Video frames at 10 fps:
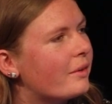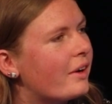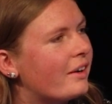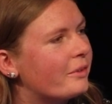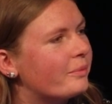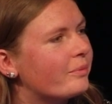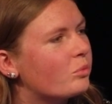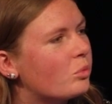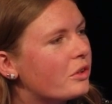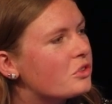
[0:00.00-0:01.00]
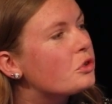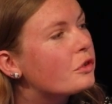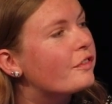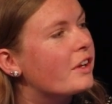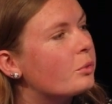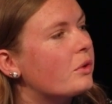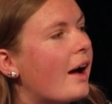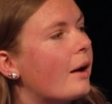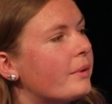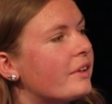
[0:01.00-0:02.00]
What do you think will
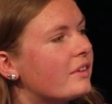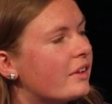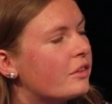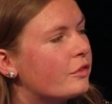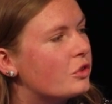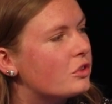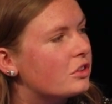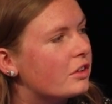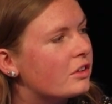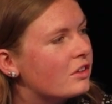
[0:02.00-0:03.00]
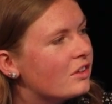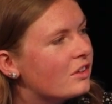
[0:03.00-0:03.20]
happen in the future?